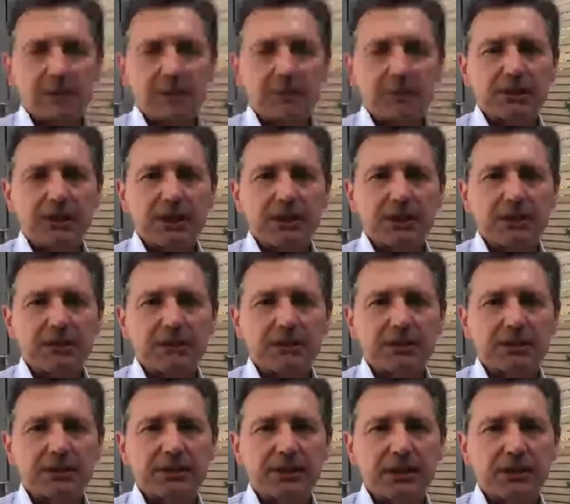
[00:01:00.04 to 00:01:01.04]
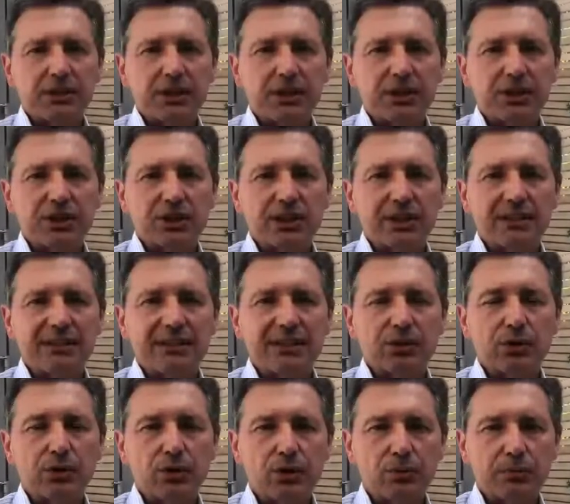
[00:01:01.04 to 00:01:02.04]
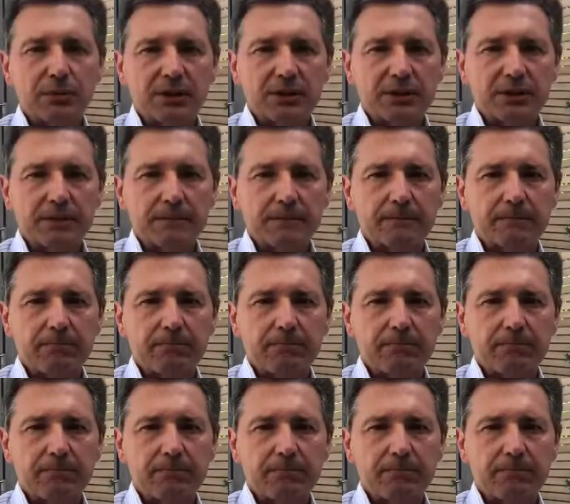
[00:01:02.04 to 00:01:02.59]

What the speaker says: the potential for this technology is enormous.